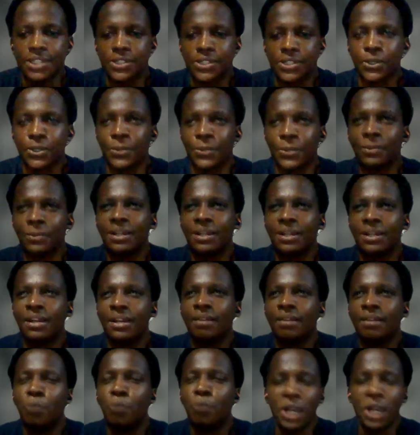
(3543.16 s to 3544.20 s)
so
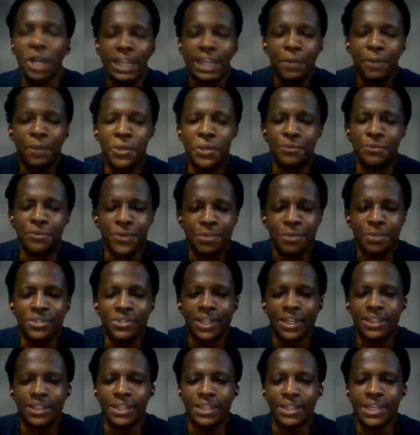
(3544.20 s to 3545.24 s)
working with groups
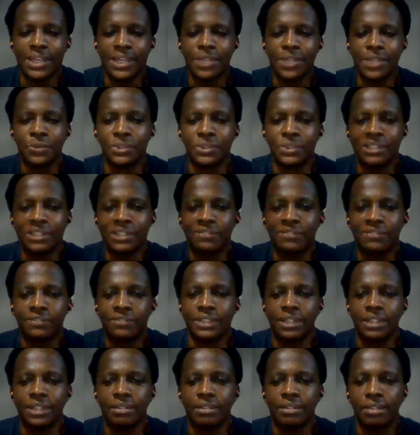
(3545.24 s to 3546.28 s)
like these will
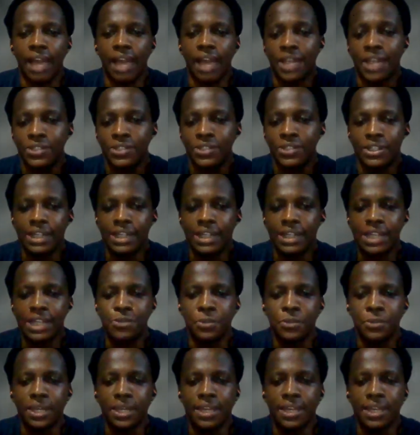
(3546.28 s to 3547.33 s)
definitely, as long as
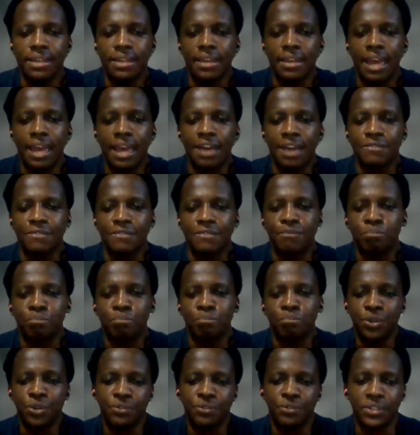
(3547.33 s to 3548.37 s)
we have
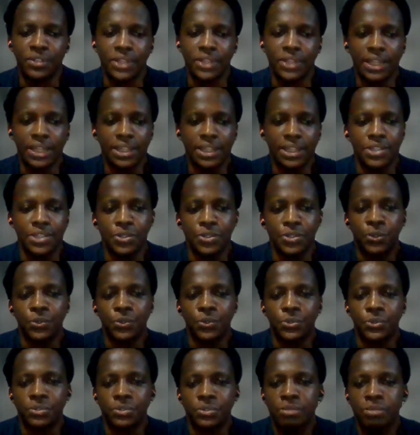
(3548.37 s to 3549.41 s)
proven that these
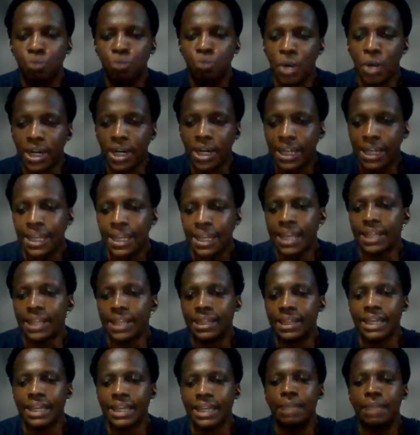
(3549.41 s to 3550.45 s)
tools work and
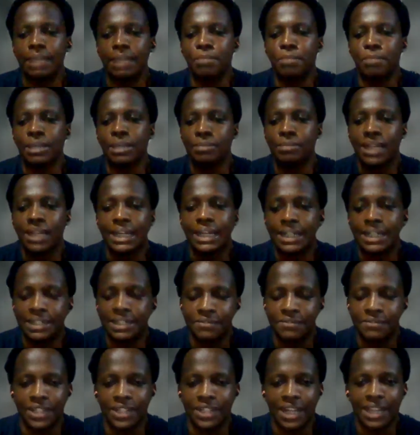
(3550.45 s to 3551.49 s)
they can be applied in
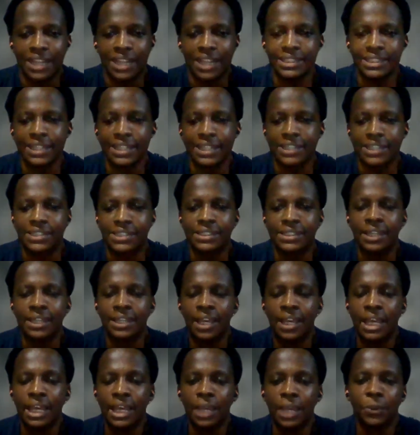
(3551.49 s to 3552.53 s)
different contexts,
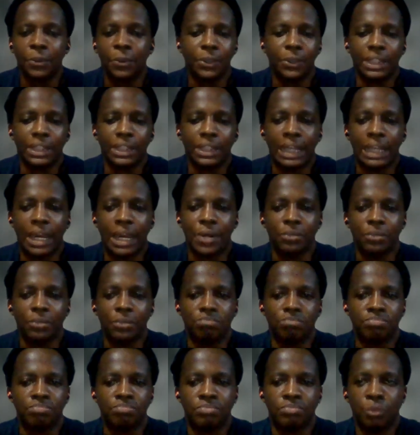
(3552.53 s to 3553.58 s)
it will allow
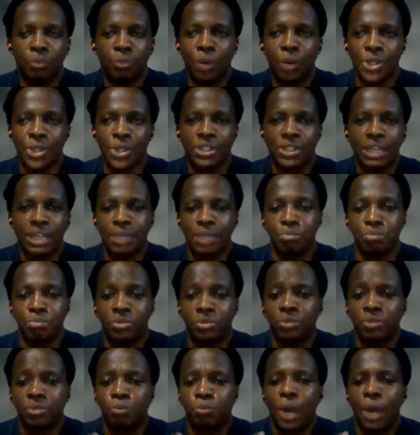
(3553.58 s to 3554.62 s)
once and
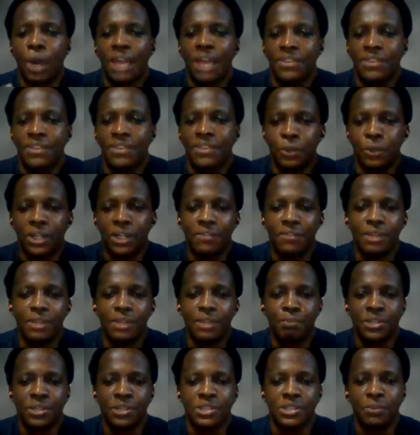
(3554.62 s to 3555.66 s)
well, I think one of the
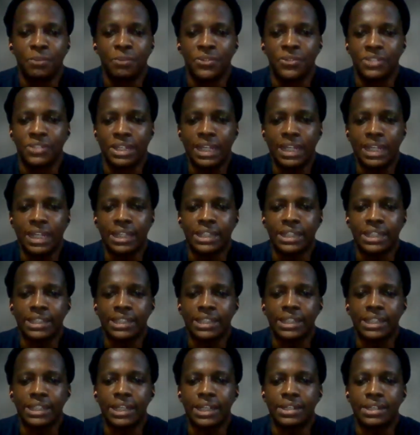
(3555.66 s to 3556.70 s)
principles that Elliot
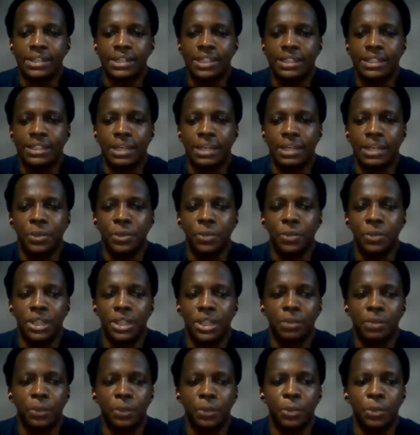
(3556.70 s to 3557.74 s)
shared is that we
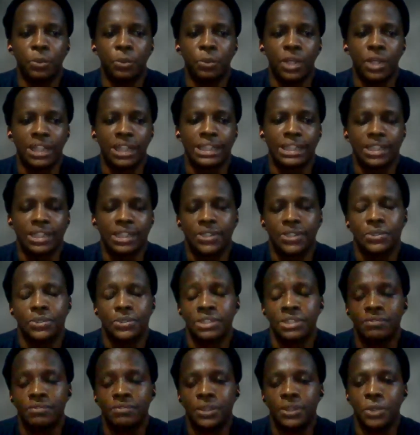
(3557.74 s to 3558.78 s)
worked
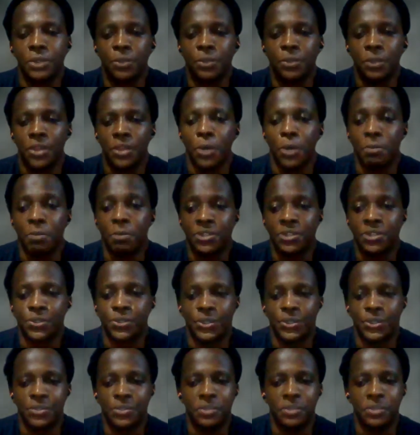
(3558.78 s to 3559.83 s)
exclusively with open
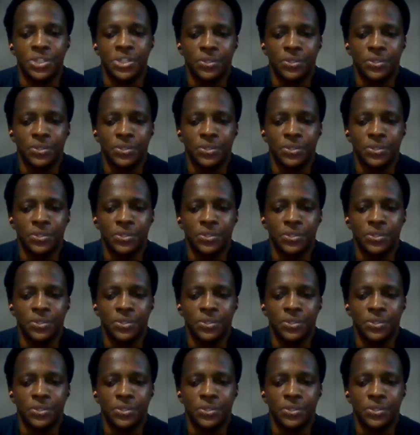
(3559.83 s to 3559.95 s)
source